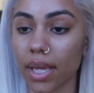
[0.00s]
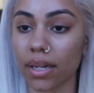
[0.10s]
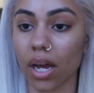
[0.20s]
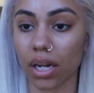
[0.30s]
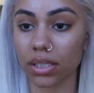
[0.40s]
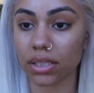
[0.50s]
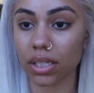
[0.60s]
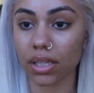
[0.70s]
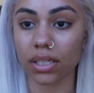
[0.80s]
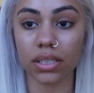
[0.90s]
And
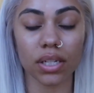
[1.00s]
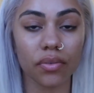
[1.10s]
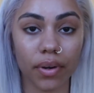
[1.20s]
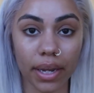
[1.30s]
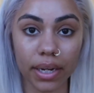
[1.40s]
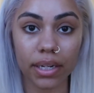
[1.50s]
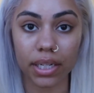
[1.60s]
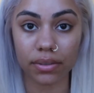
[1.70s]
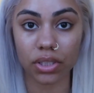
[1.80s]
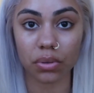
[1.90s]
honestly, this stuff right here
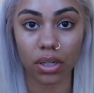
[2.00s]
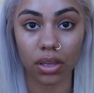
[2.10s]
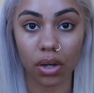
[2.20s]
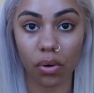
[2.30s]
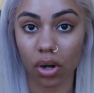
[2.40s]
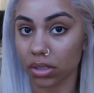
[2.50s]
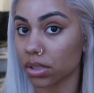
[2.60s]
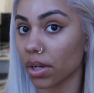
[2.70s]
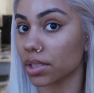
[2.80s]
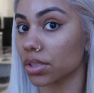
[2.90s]
gives you a glow
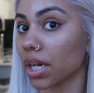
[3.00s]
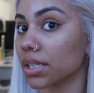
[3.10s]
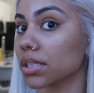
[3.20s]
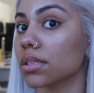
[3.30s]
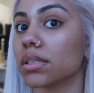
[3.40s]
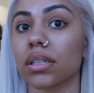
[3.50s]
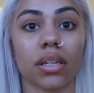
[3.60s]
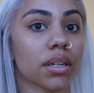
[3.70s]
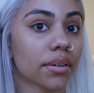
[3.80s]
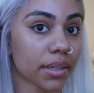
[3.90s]
also. As you guys can
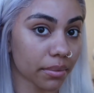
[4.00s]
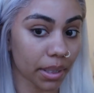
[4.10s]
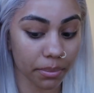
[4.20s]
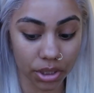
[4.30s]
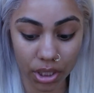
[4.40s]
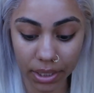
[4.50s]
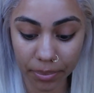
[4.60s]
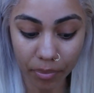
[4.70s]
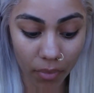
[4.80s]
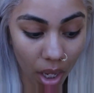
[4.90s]
see, it already made me
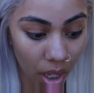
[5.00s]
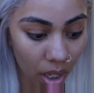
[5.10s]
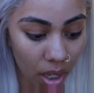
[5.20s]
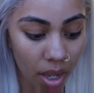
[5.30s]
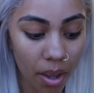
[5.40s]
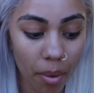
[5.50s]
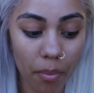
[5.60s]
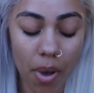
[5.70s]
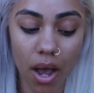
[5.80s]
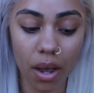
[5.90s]
shiny.
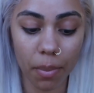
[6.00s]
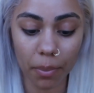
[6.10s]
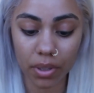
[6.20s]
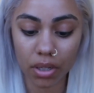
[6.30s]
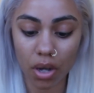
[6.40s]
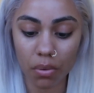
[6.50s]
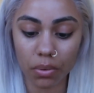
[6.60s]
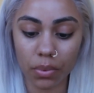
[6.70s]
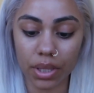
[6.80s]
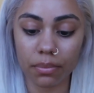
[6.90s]
I'm gonna go
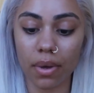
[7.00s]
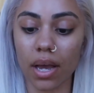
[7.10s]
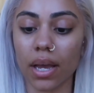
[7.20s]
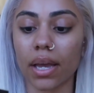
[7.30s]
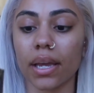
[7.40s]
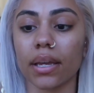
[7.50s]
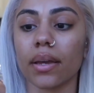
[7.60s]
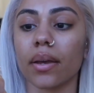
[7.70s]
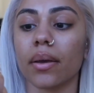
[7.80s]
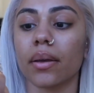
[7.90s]
in with
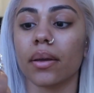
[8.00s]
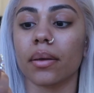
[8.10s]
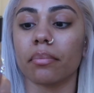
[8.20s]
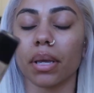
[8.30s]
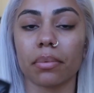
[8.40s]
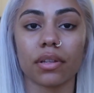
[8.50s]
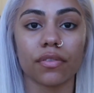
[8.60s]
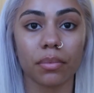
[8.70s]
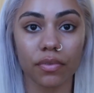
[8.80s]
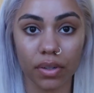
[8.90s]
my Maybelline
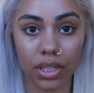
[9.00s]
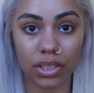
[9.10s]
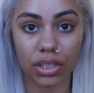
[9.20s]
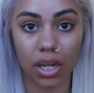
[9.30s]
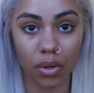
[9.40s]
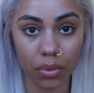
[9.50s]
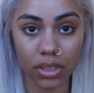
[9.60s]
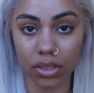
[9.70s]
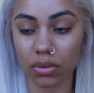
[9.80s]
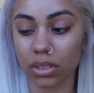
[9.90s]
Fit Me foundation. I
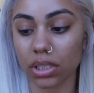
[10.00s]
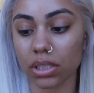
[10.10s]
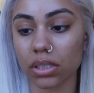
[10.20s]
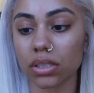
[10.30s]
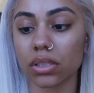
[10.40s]
always use this.